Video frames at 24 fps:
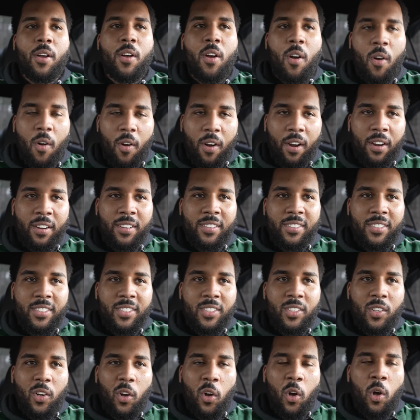car
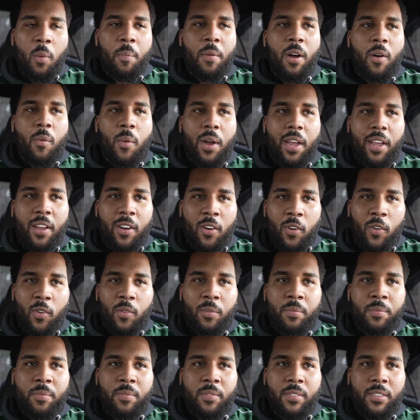on my way
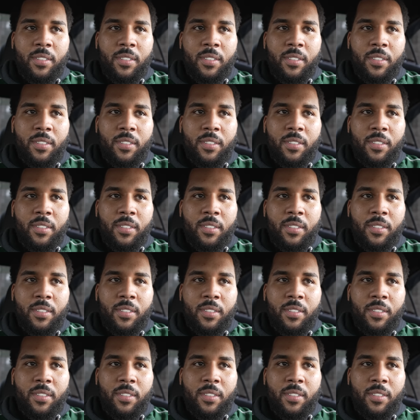home